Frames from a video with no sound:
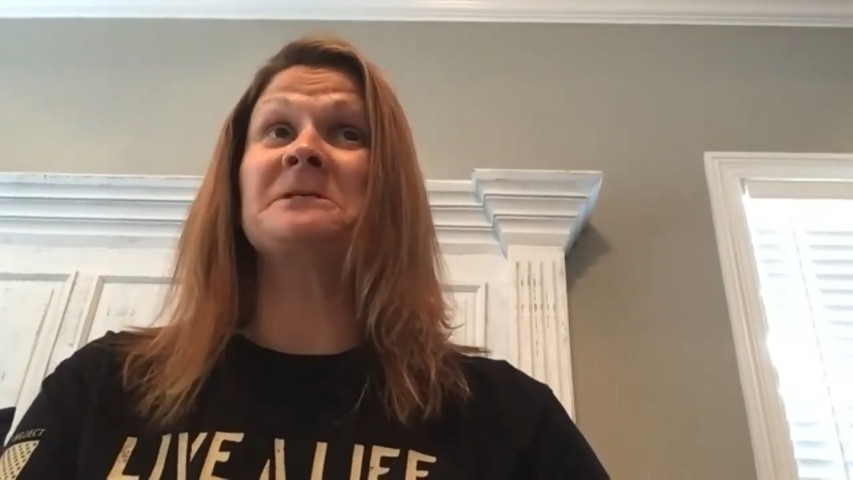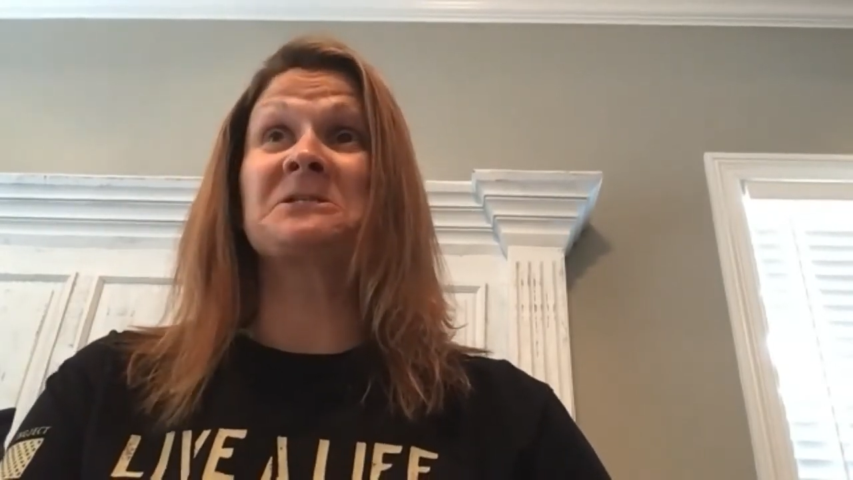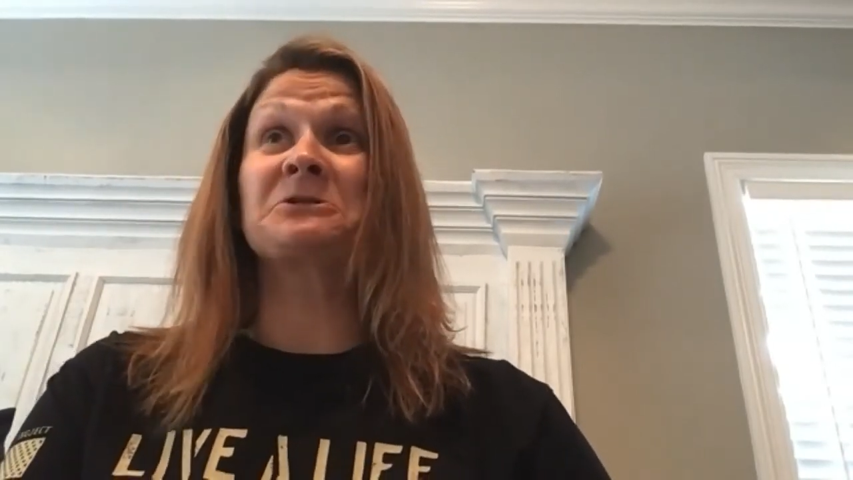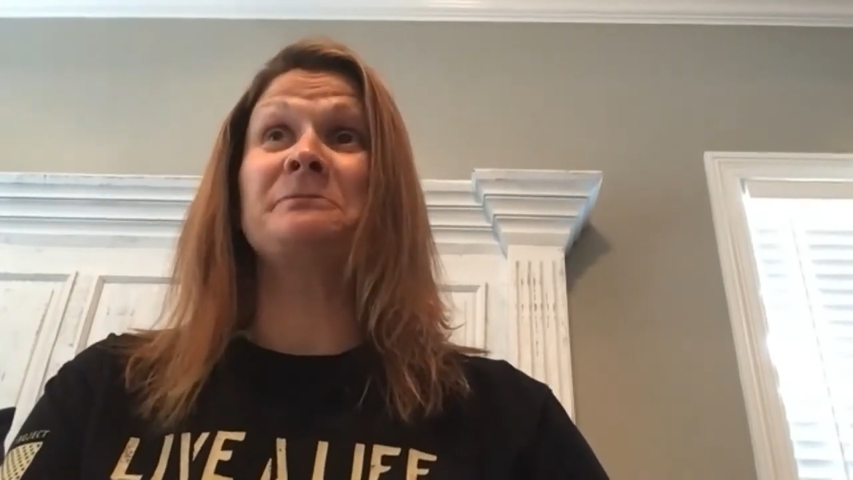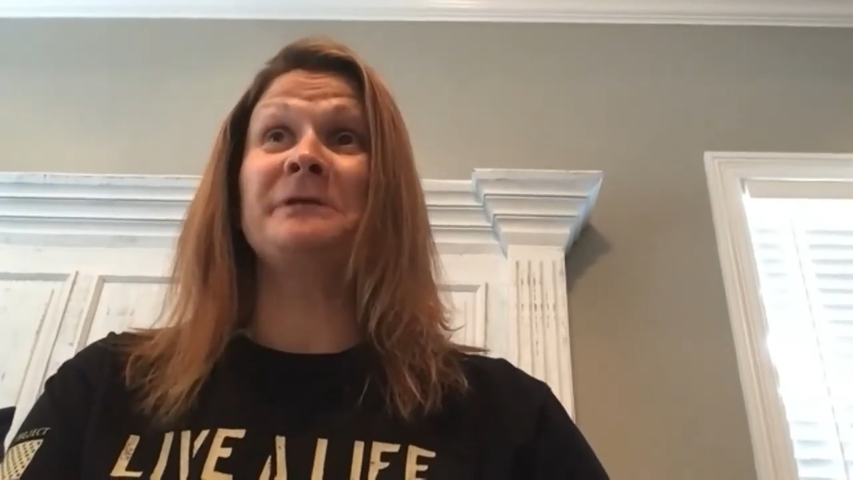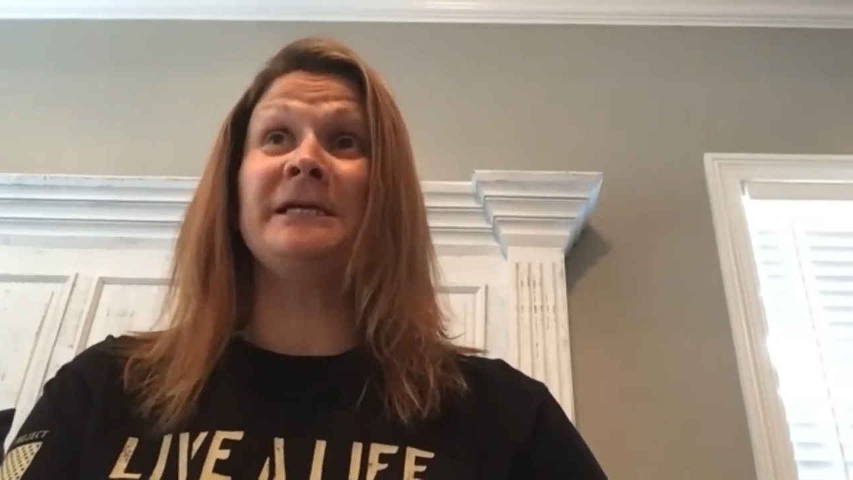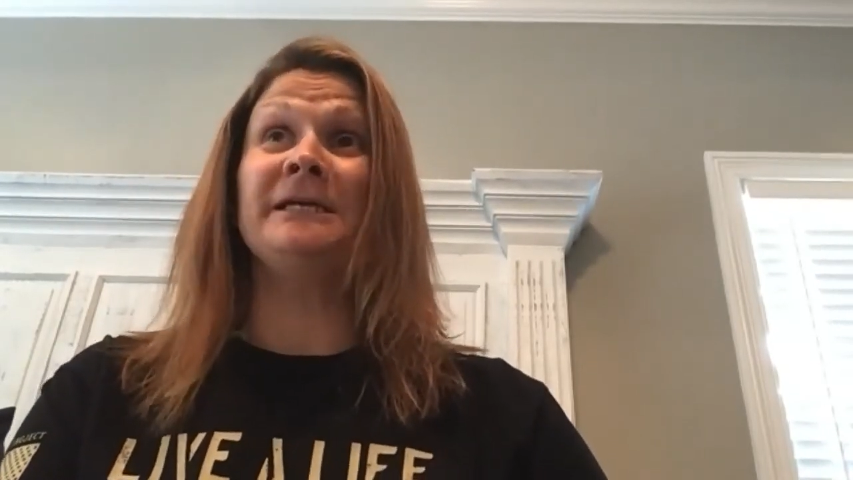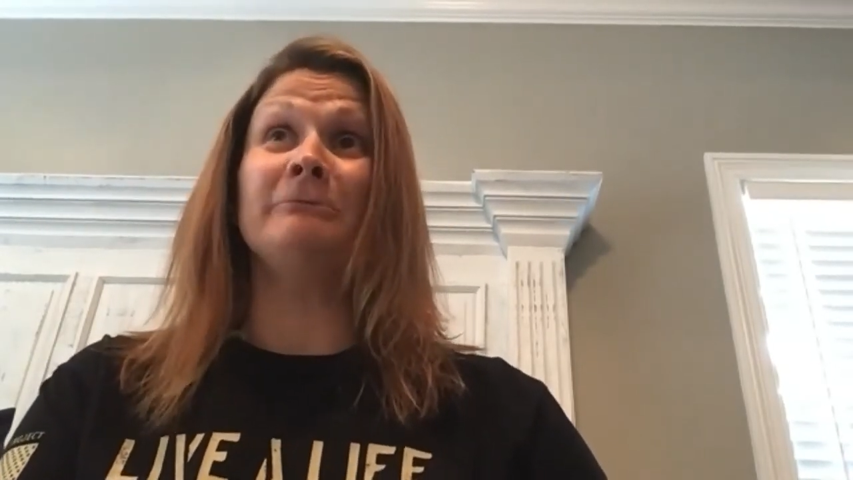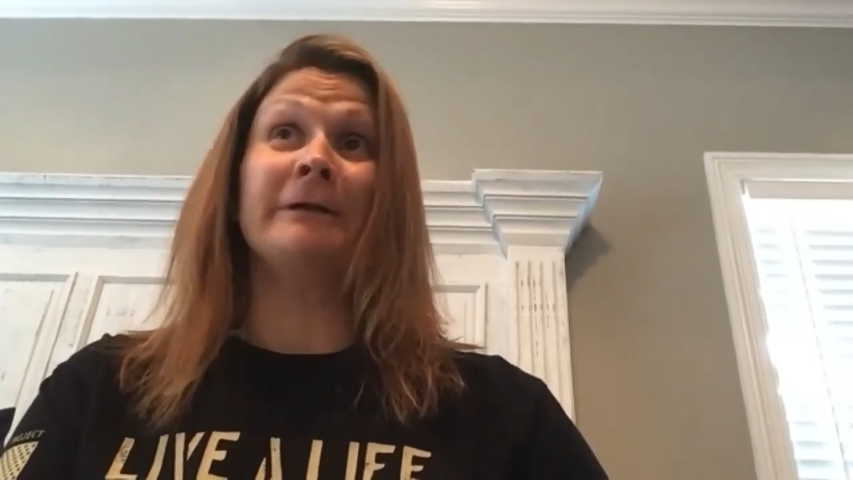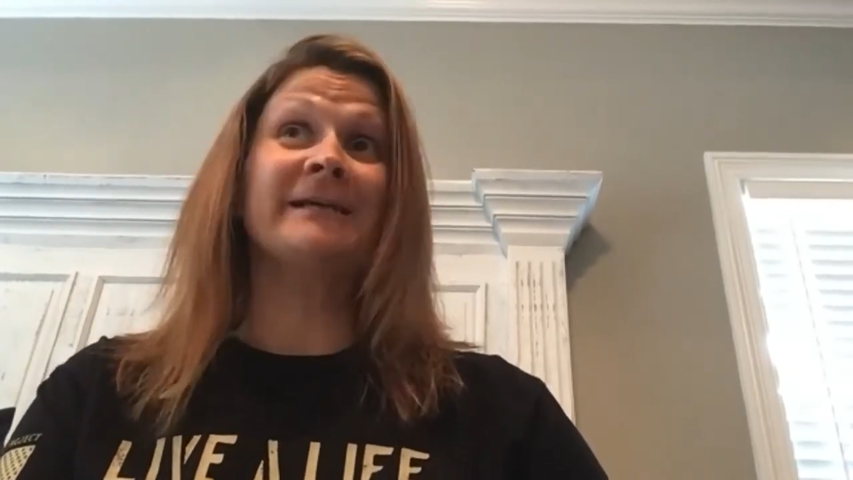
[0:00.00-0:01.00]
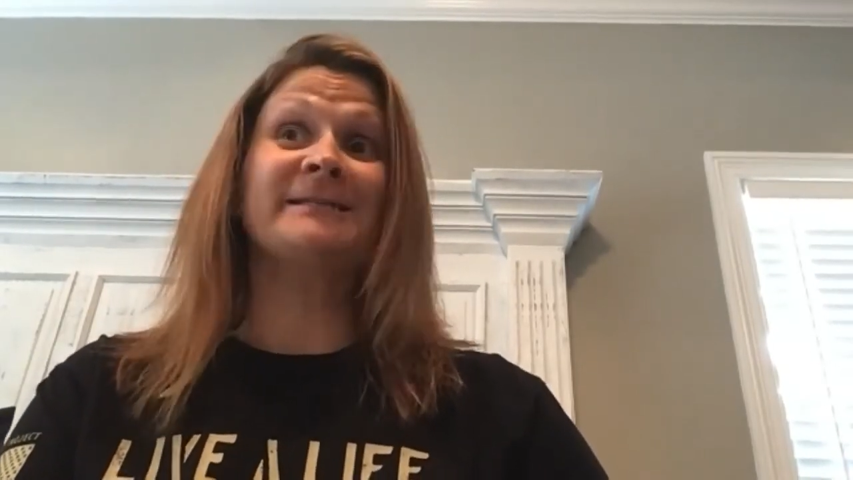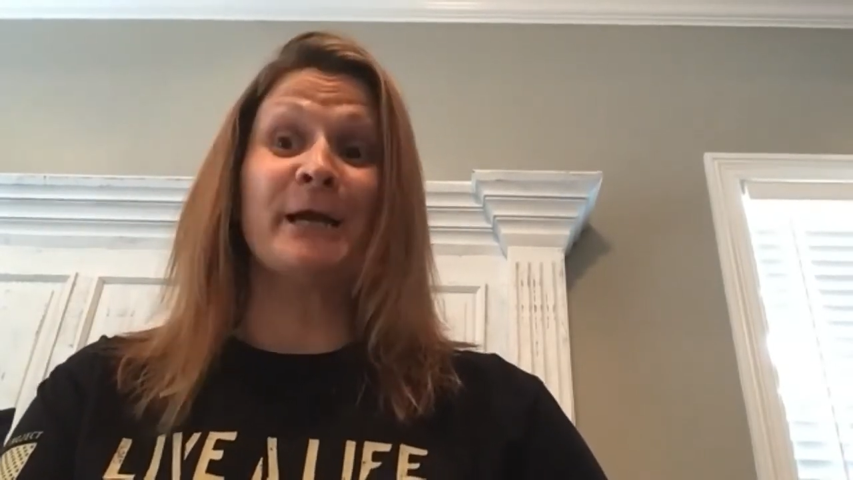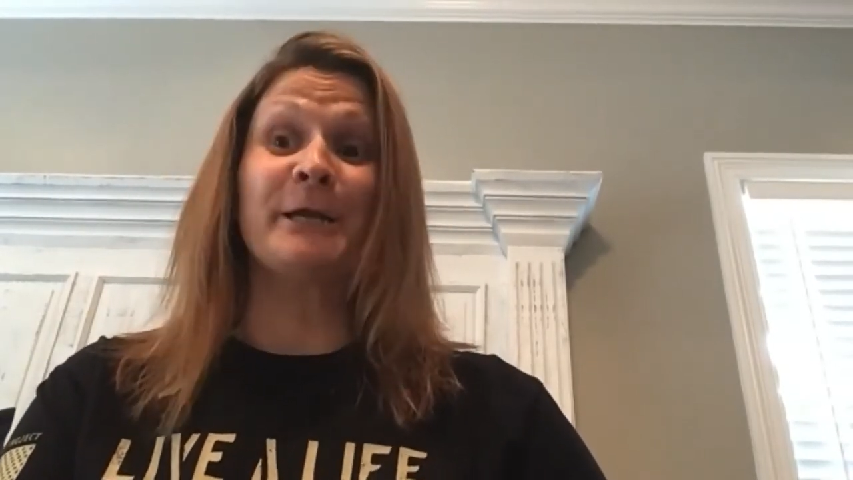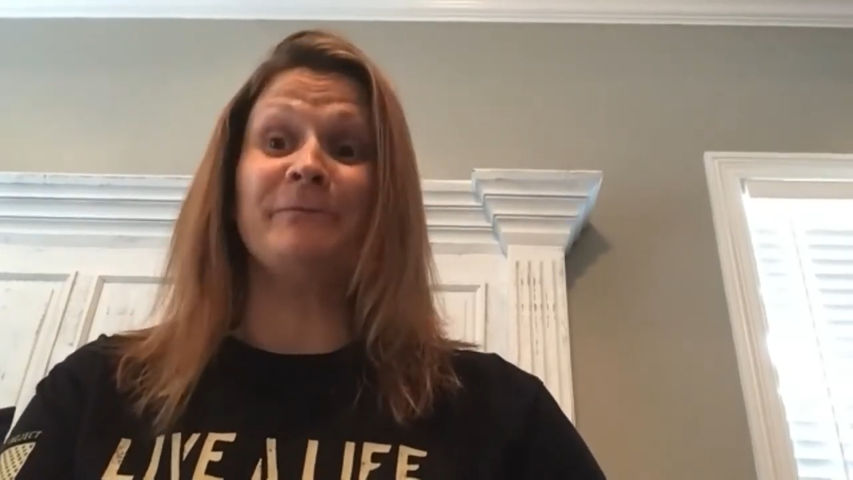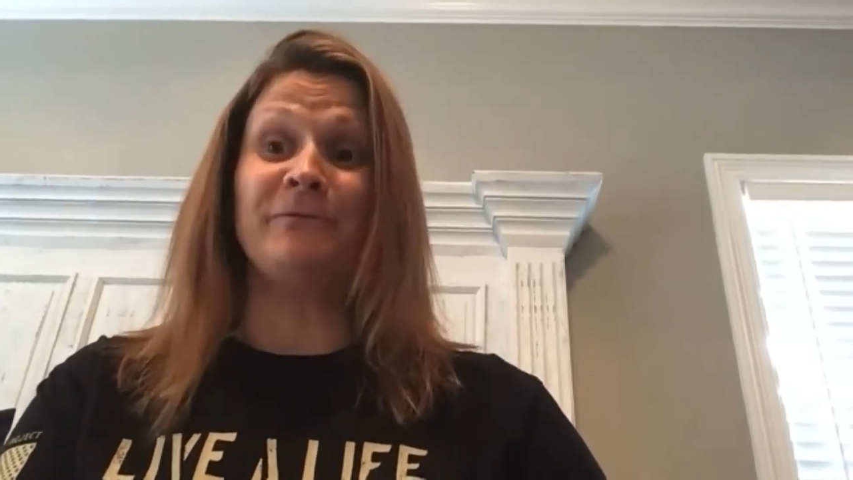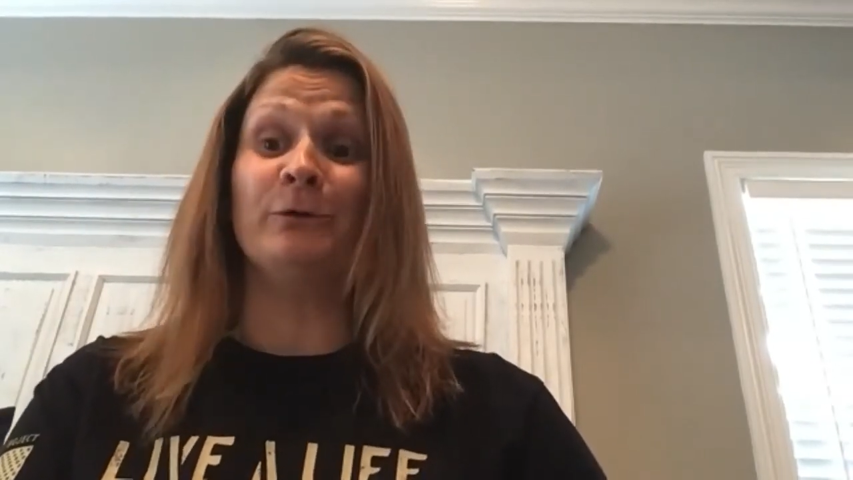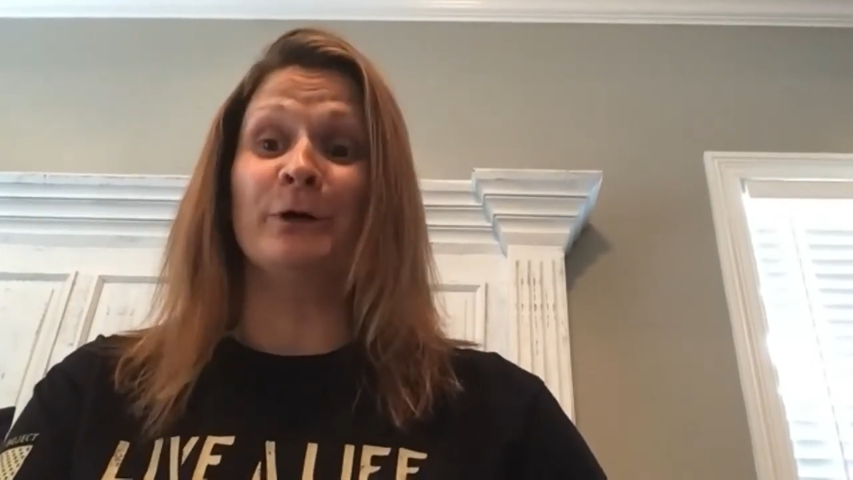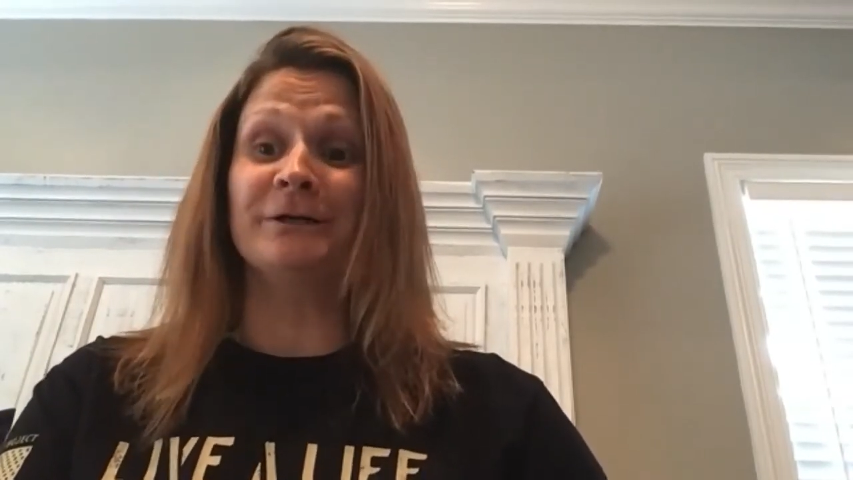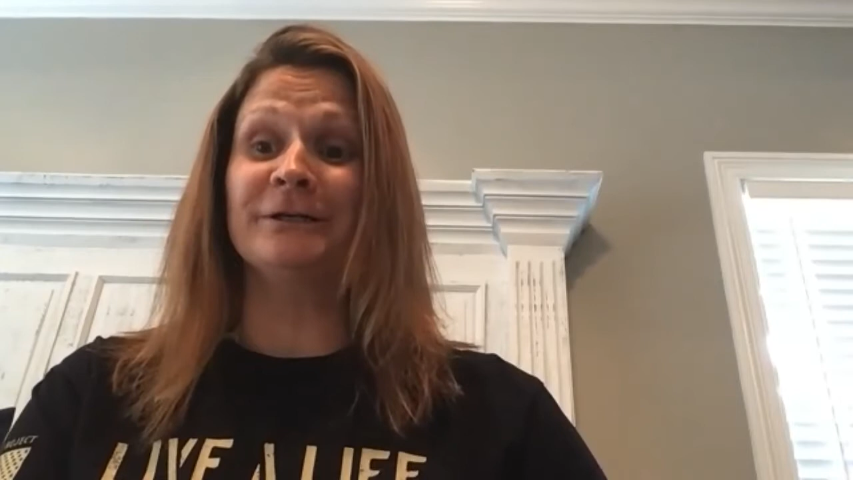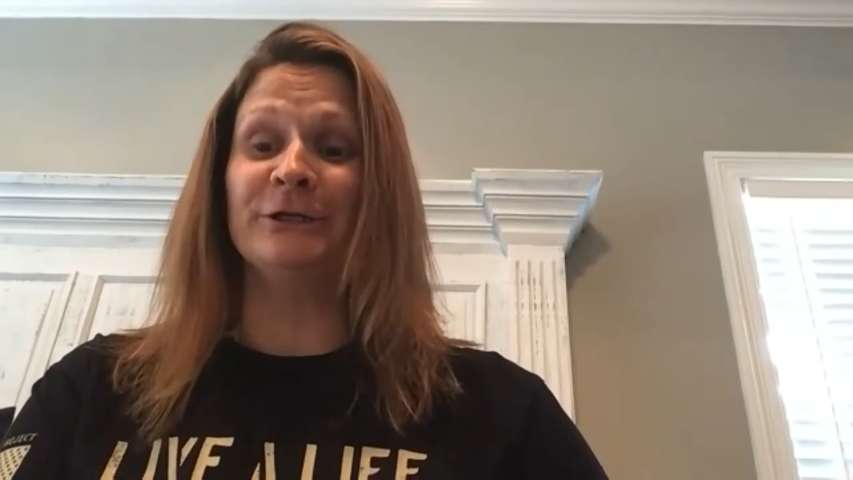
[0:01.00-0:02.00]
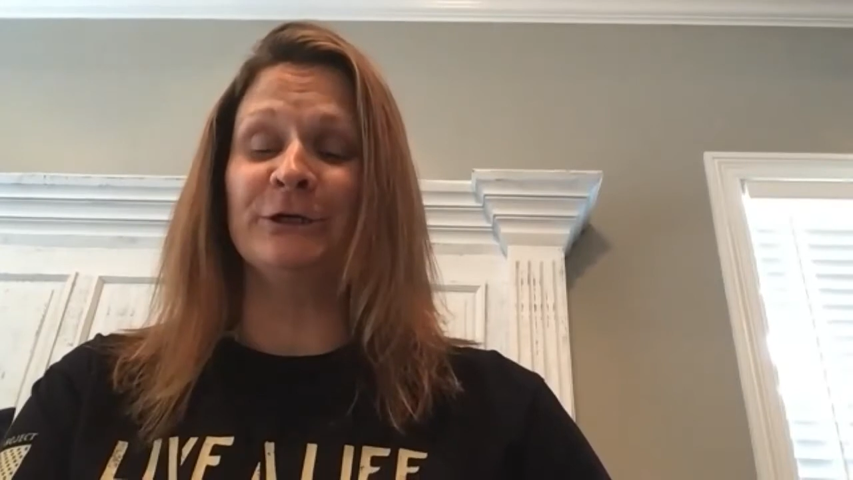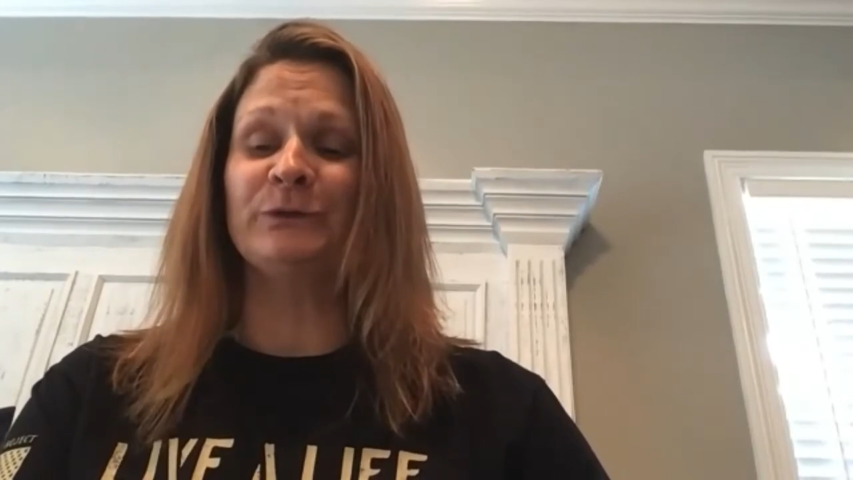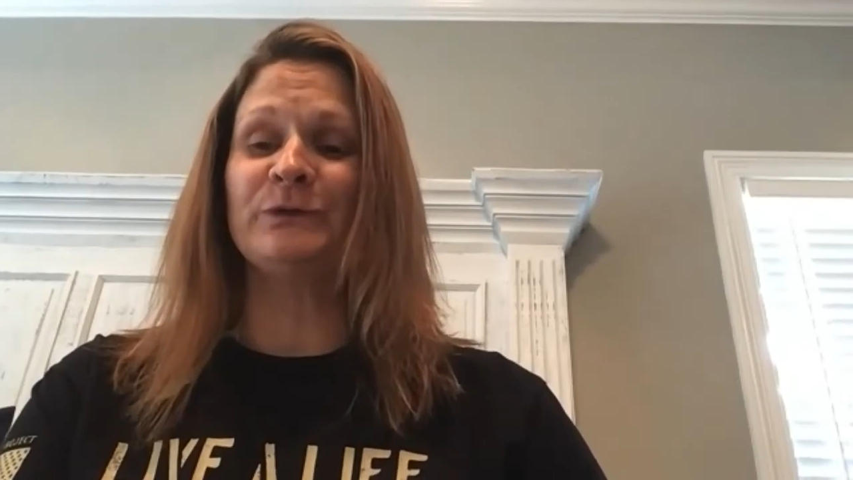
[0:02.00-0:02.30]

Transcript: could be what I signed up for, you know?